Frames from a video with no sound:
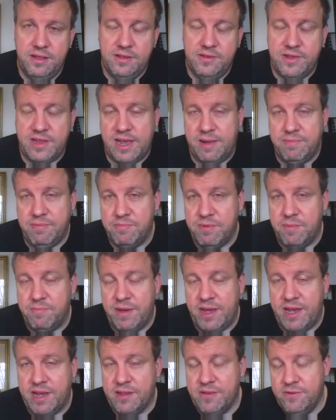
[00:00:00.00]
stabbed him in the
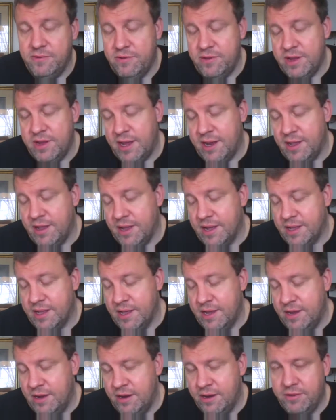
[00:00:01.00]
back as soon as he got
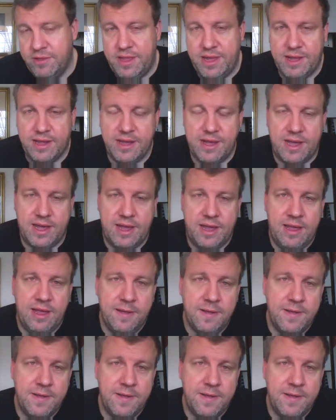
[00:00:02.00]
elected. You know, that guy.